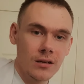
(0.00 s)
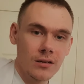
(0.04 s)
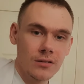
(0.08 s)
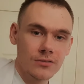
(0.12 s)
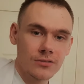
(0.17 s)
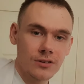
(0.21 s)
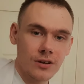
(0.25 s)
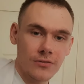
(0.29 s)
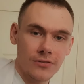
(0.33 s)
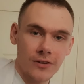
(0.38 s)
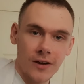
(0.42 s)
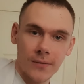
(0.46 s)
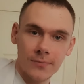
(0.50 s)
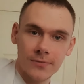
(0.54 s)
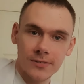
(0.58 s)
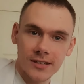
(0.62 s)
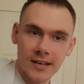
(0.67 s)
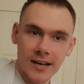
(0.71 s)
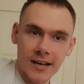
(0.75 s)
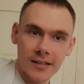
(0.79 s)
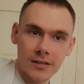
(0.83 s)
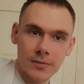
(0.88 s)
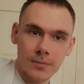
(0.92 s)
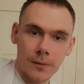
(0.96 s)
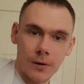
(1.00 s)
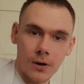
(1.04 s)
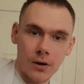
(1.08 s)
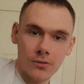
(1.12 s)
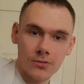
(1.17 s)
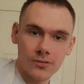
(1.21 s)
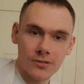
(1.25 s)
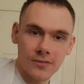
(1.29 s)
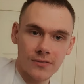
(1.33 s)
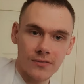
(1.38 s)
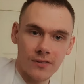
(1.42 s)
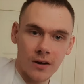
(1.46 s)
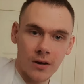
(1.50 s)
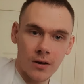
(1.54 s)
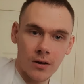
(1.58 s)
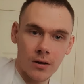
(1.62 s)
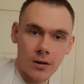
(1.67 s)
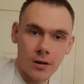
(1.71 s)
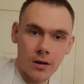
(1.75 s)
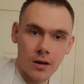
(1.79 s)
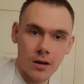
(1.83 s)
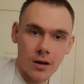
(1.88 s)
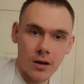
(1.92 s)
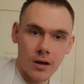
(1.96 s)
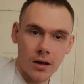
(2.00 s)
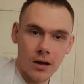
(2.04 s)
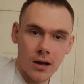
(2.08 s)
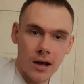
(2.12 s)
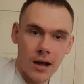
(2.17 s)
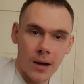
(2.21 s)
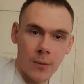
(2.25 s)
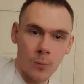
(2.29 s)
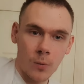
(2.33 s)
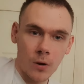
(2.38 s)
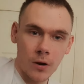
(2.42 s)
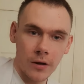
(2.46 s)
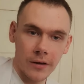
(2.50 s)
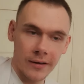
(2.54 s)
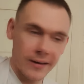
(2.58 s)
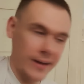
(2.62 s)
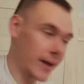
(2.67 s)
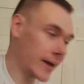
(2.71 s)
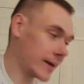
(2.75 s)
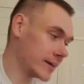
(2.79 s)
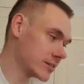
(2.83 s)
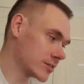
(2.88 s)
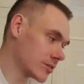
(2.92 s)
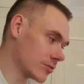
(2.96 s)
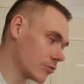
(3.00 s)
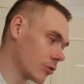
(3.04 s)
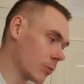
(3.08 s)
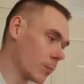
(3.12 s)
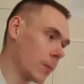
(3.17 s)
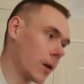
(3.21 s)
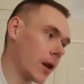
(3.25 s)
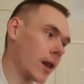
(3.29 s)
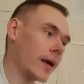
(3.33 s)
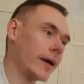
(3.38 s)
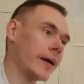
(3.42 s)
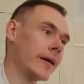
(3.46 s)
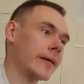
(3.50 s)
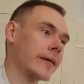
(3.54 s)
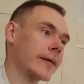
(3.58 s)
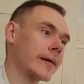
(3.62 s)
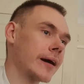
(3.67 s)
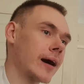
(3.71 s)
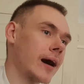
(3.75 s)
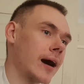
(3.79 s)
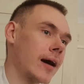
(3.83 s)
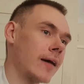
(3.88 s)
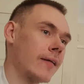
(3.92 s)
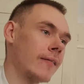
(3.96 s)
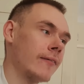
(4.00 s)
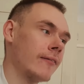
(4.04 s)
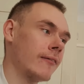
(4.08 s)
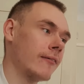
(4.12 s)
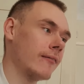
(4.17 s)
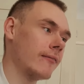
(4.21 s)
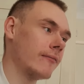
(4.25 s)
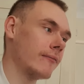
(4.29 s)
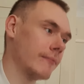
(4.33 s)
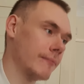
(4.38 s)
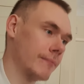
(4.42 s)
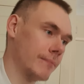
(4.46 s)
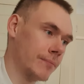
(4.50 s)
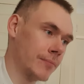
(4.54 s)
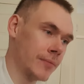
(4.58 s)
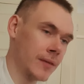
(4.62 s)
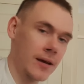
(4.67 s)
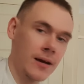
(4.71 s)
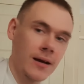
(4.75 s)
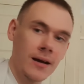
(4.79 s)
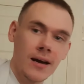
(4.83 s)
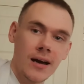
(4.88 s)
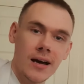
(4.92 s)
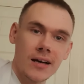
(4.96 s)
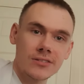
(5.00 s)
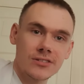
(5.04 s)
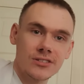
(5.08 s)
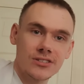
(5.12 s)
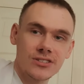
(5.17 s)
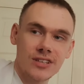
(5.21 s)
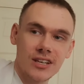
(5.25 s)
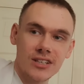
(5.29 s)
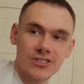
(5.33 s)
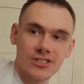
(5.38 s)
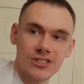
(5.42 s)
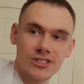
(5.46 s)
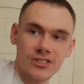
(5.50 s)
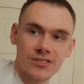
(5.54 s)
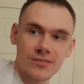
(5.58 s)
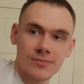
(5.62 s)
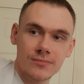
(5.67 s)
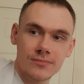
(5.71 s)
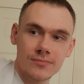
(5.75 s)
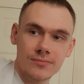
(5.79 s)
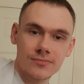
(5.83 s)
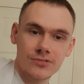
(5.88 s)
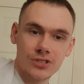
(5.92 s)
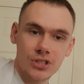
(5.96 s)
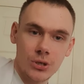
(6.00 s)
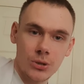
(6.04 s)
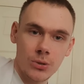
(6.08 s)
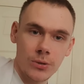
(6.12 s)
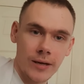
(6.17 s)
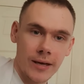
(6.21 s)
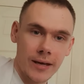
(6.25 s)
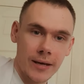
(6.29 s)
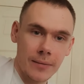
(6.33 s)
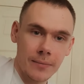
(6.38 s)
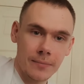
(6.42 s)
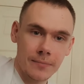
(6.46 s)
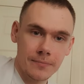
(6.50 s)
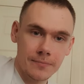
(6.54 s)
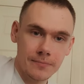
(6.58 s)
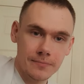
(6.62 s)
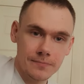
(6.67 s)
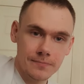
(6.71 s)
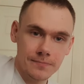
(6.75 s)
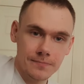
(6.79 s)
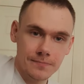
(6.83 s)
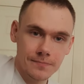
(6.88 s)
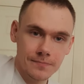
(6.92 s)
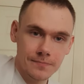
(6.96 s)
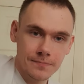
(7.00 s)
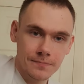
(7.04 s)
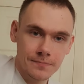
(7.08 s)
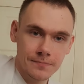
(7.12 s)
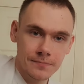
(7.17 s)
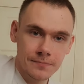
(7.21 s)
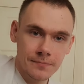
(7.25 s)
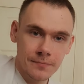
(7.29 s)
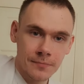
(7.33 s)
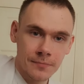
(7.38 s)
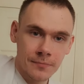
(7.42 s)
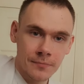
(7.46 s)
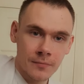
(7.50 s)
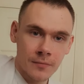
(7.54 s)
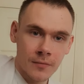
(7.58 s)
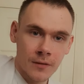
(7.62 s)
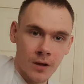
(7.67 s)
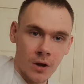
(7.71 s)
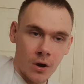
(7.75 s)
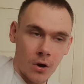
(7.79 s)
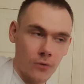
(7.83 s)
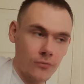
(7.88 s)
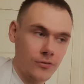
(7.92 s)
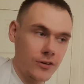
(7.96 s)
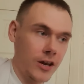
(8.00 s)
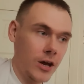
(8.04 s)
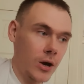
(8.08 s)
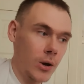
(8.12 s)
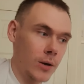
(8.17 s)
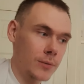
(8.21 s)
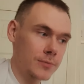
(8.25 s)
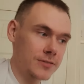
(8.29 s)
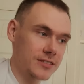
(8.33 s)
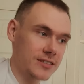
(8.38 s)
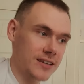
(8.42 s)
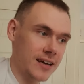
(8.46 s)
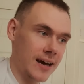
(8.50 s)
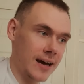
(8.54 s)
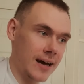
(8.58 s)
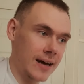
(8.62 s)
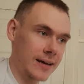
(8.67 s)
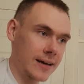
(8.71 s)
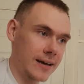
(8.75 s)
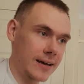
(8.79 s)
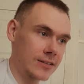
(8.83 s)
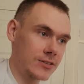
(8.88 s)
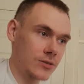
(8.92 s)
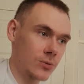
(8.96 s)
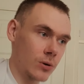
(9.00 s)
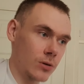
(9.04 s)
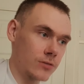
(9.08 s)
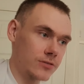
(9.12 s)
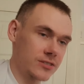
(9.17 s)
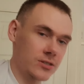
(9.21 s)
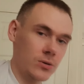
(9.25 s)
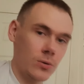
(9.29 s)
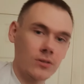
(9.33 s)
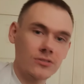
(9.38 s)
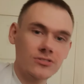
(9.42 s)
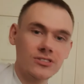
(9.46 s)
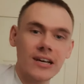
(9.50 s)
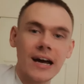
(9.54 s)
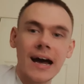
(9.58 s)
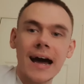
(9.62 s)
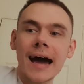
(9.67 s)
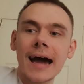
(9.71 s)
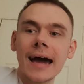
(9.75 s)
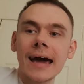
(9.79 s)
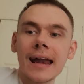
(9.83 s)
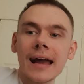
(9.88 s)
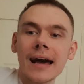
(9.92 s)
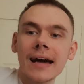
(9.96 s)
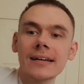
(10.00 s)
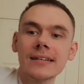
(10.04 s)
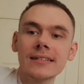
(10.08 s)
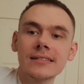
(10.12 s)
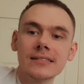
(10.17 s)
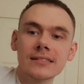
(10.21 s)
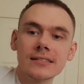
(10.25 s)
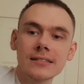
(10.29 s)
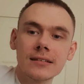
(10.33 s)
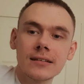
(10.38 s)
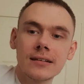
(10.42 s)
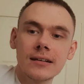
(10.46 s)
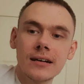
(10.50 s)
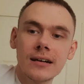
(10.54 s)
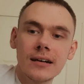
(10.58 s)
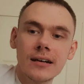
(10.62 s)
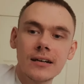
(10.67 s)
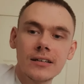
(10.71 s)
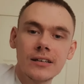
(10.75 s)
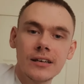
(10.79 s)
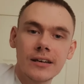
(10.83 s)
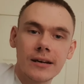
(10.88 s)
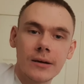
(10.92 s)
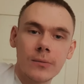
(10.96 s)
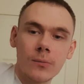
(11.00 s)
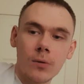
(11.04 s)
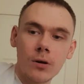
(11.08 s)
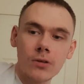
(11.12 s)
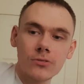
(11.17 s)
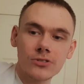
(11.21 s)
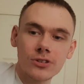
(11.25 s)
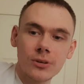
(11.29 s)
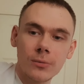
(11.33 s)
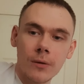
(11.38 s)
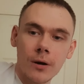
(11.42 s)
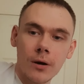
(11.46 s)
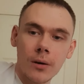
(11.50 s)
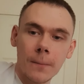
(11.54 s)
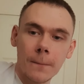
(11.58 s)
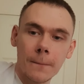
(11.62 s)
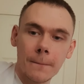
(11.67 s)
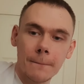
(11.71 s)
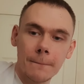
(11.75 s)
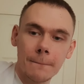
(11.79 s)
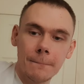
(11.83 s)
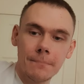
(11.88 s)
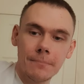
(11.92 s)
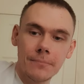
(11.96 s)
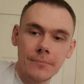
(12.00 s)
So if you have Sky Sports and want to get into Rugby League, I suggest you tune in. Or if you don't have Sky and you want to watch the highlights, you can watch them on